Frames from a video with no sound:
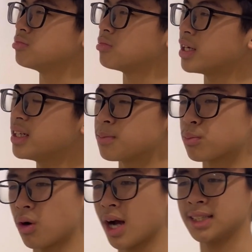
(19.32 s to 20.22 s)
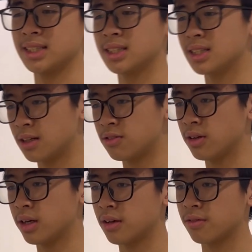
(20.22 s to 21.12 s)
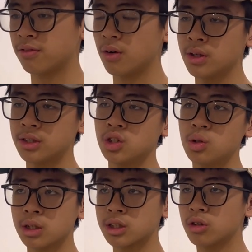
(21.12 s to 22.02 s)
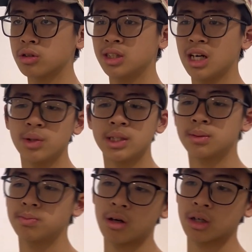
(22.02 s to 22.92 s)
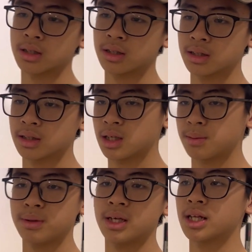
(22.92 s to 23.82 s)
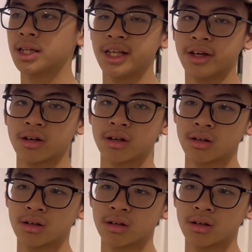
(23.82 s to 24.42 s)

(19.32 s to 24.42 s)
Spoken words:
I didn't practice enough and focus too much on sounding smart than being clear.